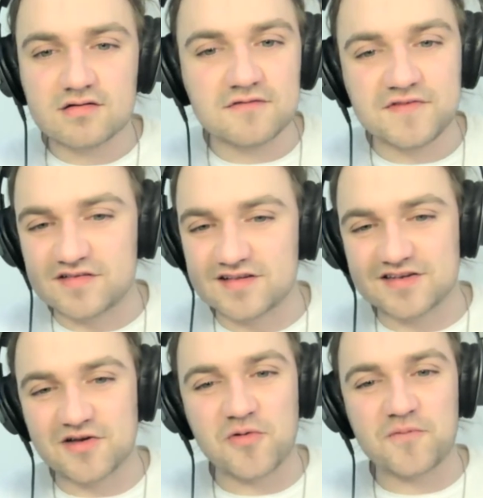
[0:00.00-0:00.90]
confusing
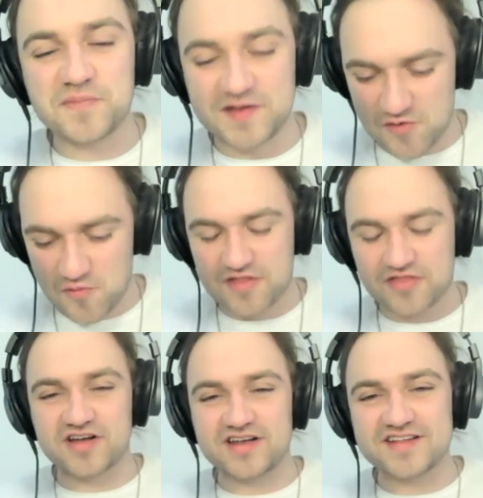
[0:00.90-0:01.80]
to know,
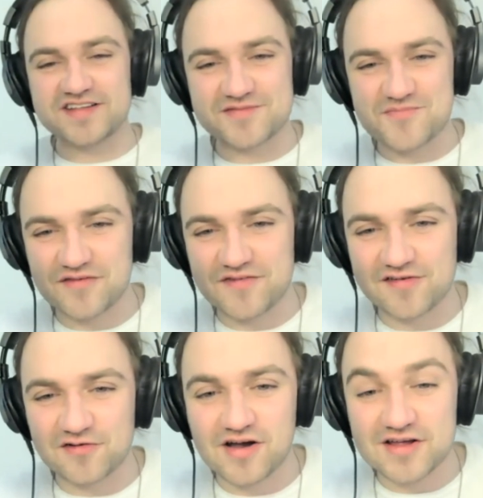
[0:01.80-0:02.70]
whether it is
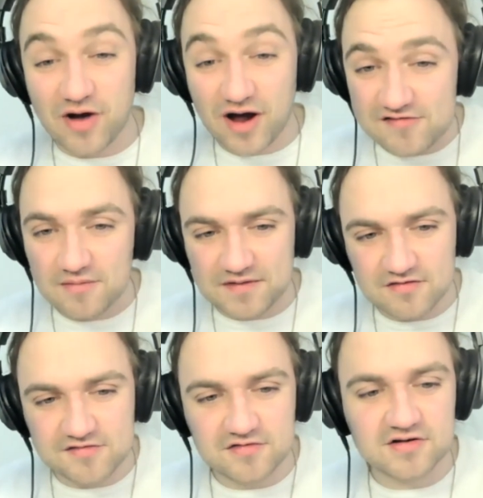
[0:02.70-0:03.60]
beneficial or not. I dropped
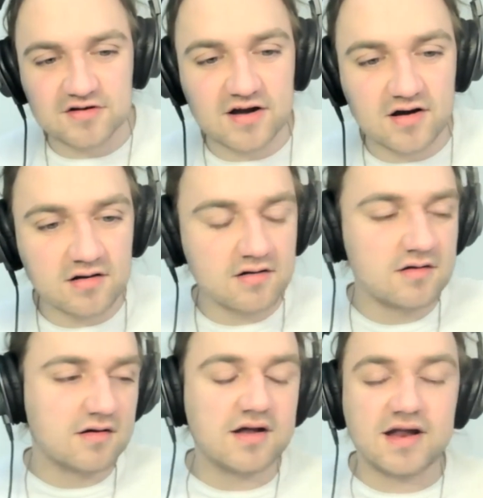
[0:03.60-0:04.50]
out junior year,
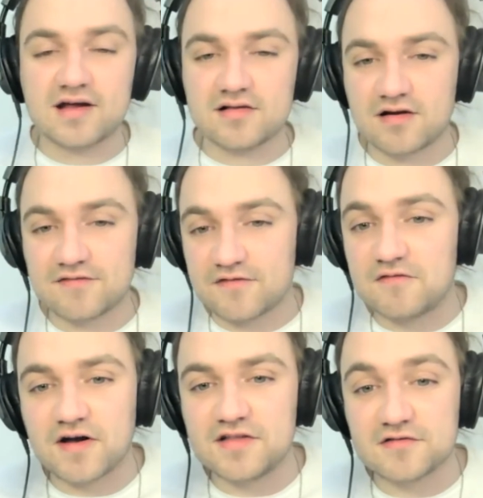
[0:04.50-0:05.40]
and I had a lot of
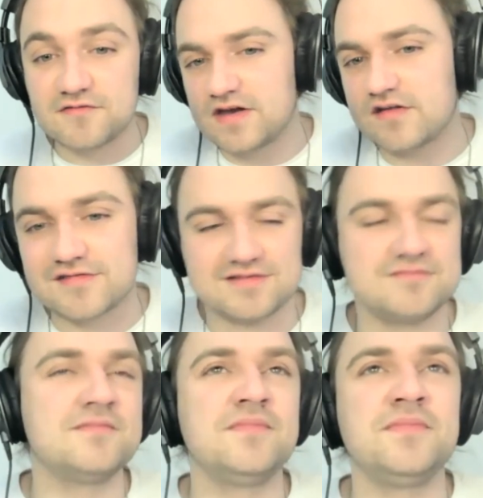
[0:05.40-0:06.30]
friends who finished, and
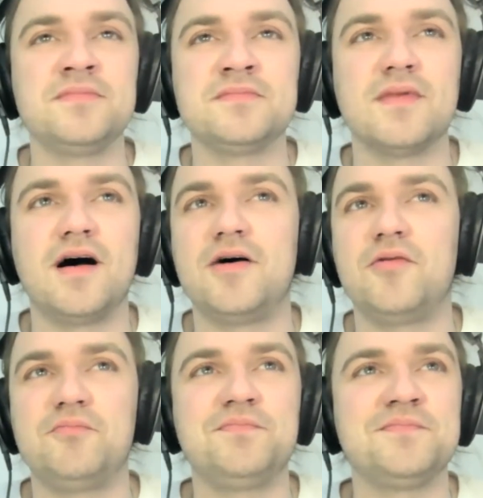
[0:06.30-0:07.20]

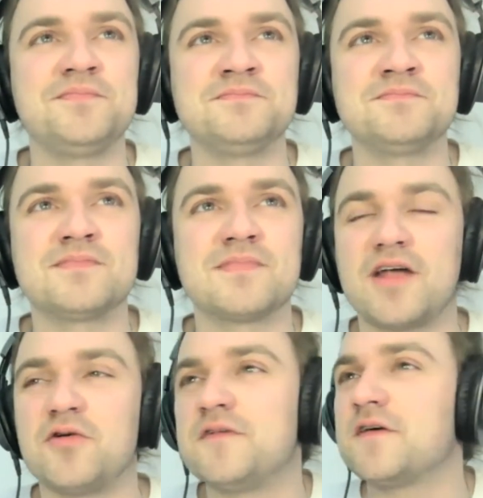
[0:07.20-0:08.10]
um, I
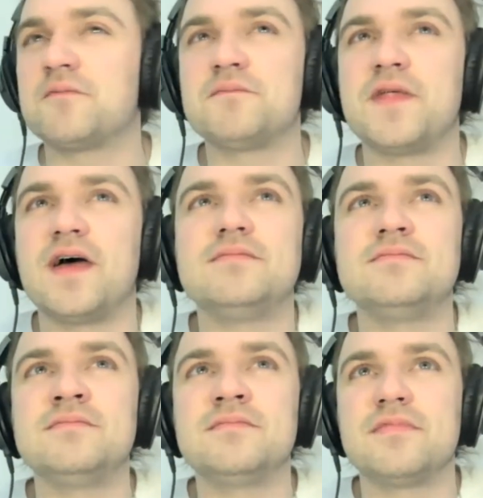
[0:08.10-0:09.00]
don't think that
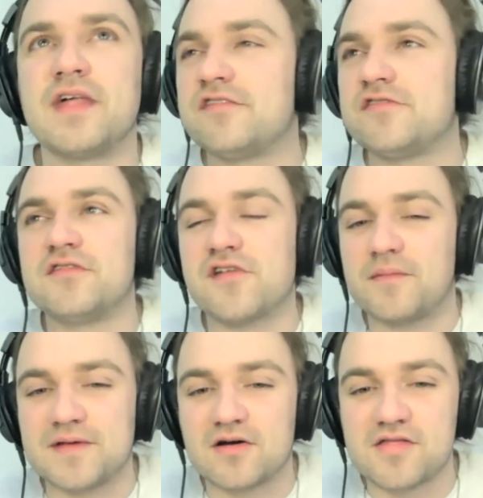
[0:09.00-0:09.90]
they should have
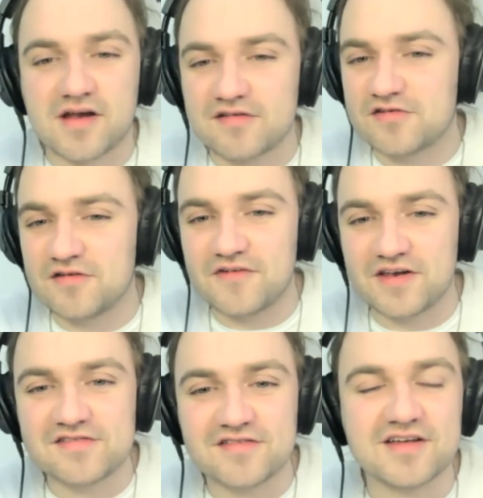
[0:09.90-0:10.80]
dropped out or that I should have
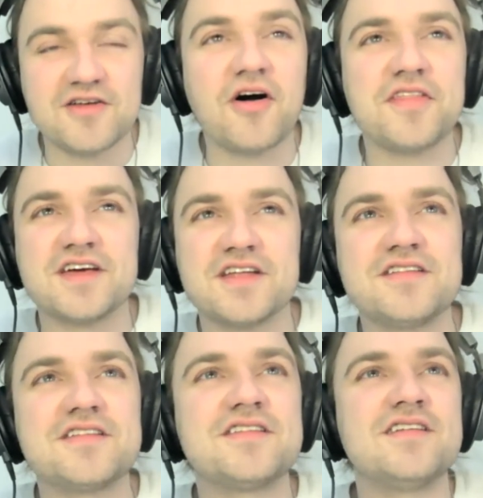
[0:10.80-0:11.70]
finished. I think it
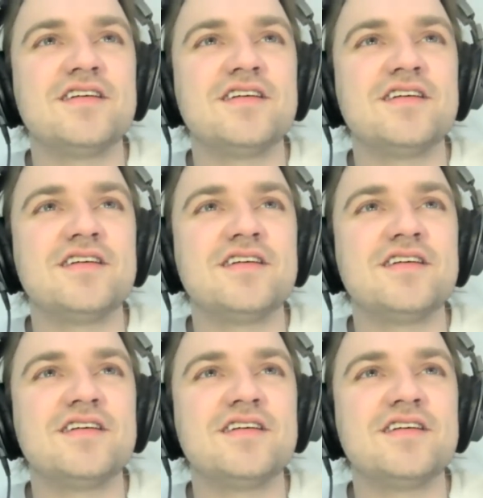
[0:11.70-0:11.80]
is,